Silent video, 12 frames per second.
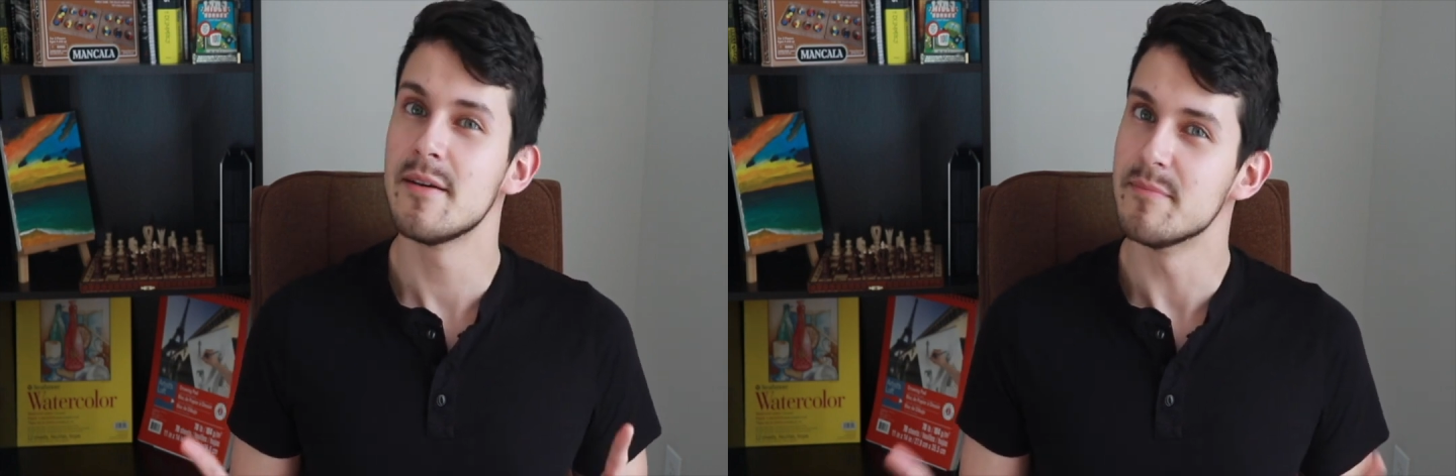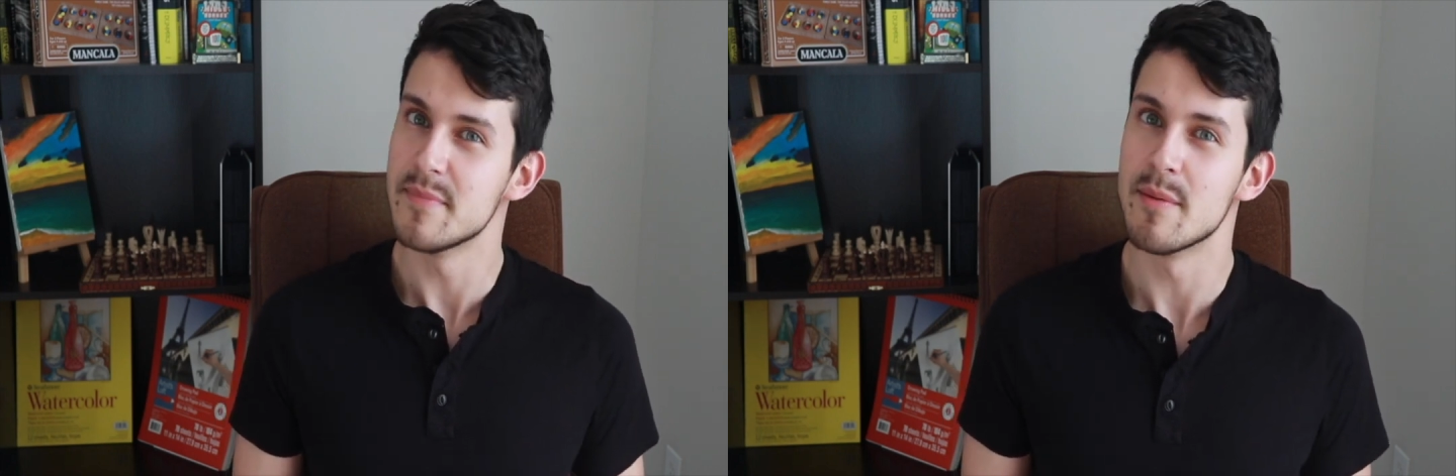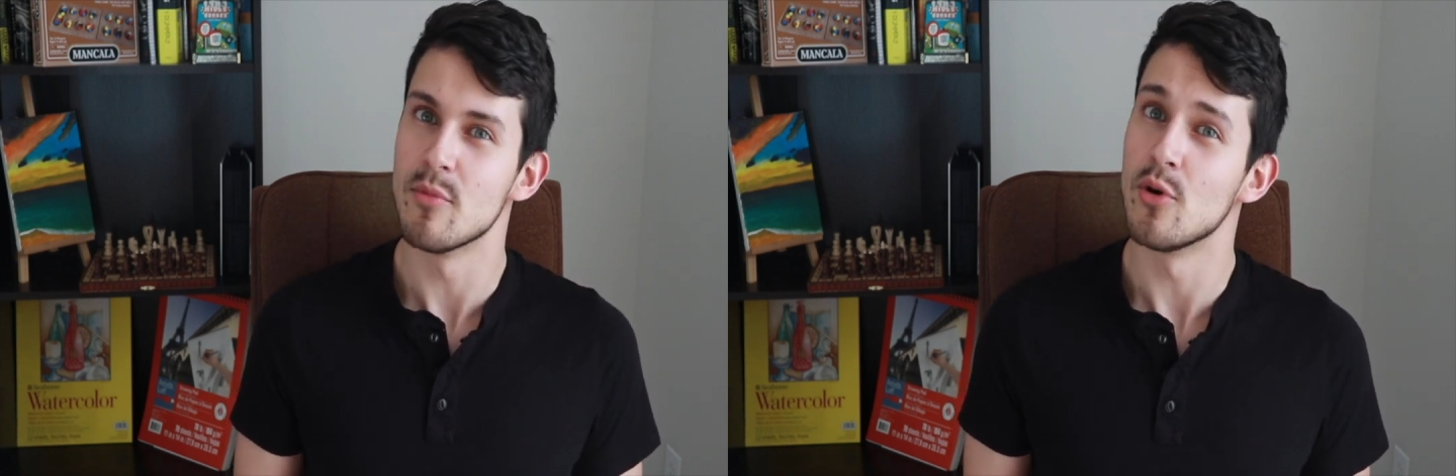
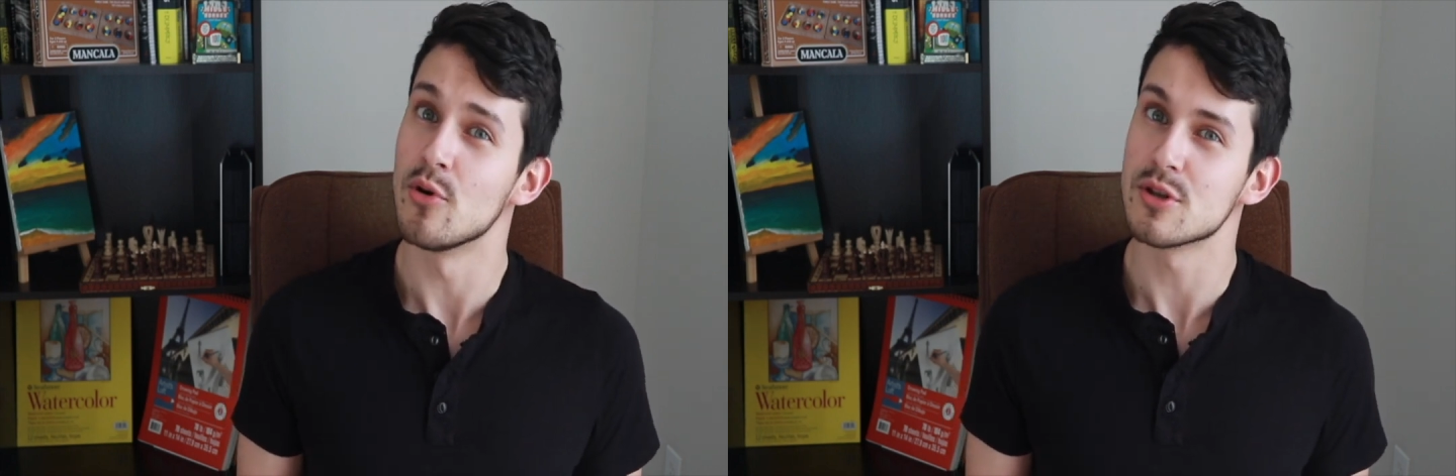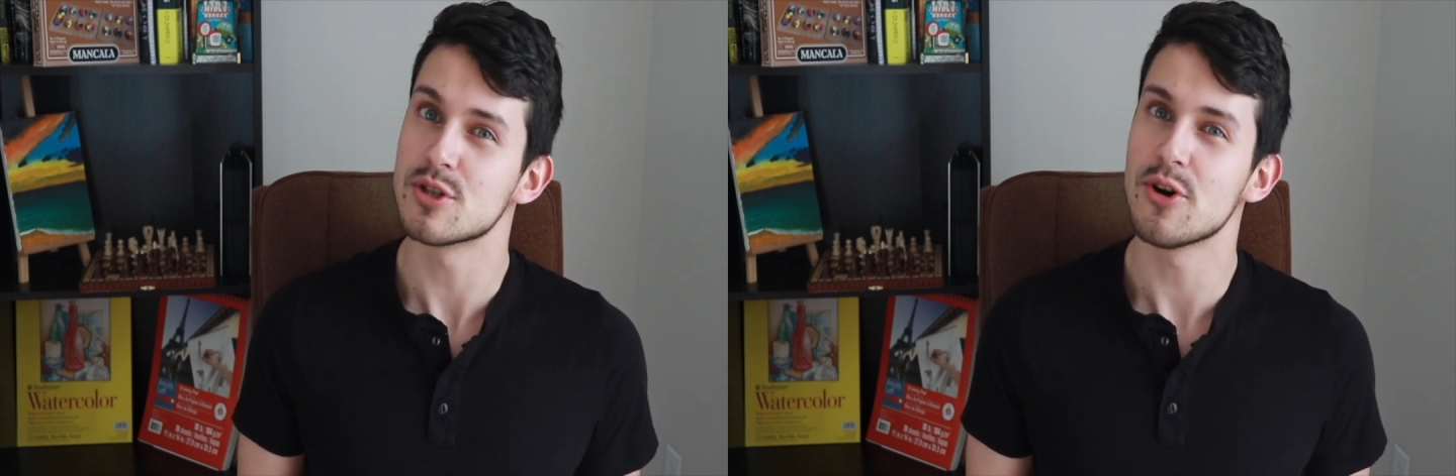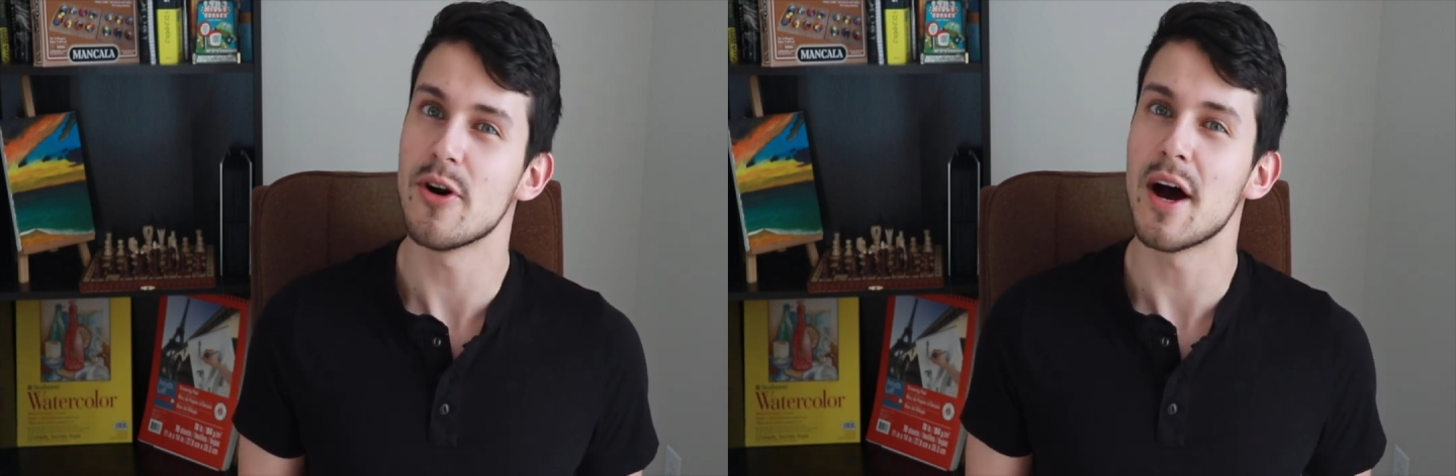Memo
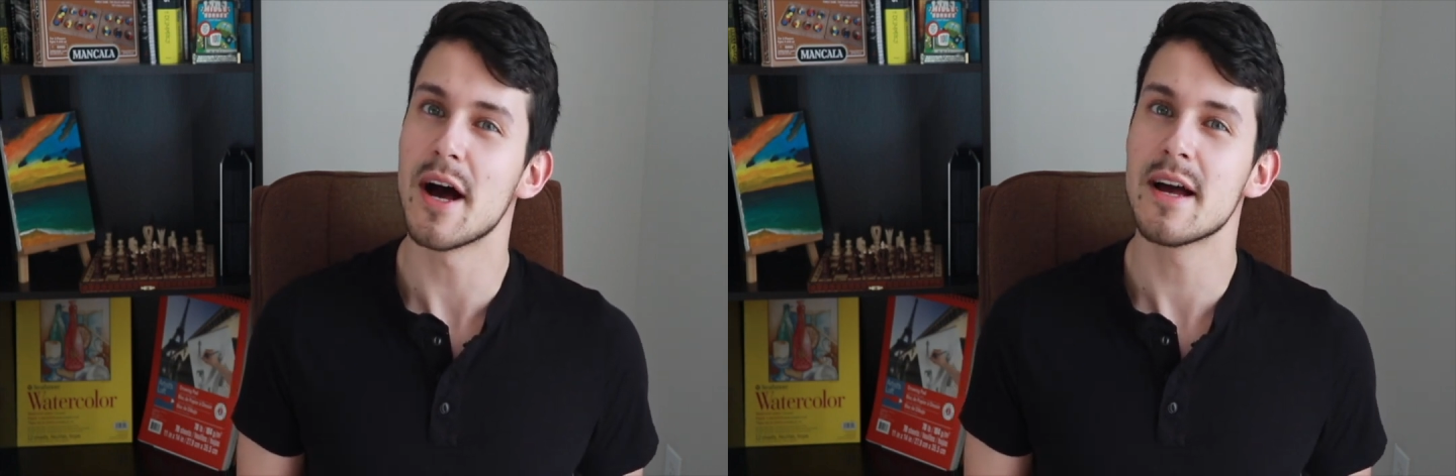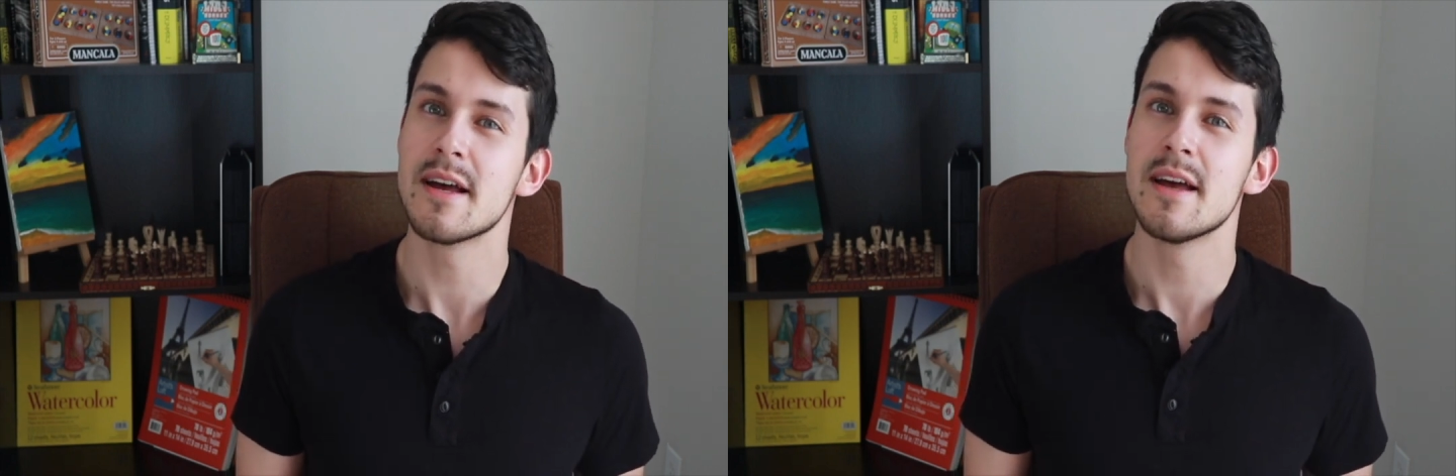Ochoa.